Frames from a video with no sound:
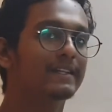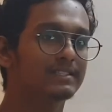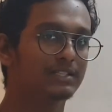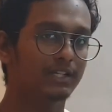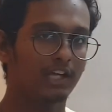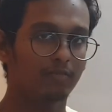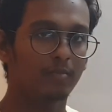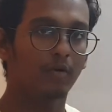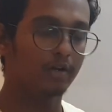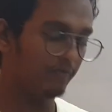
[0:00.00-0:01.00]
density can be
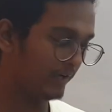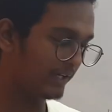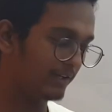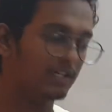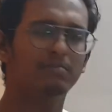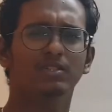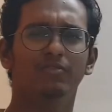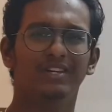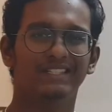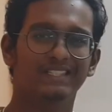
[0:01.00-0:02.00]
modified in terms
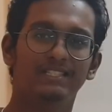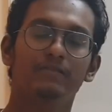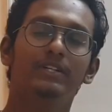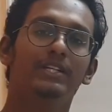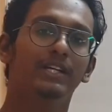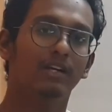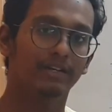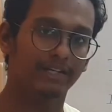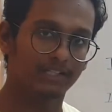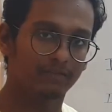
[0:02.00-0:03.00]
of resistivity,
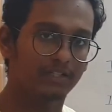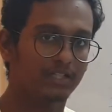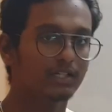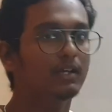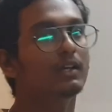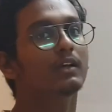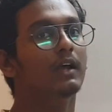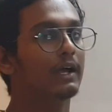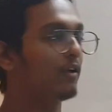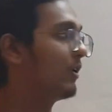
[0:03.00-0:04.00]
conductivity
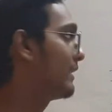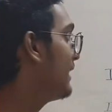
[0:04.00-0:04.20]
and all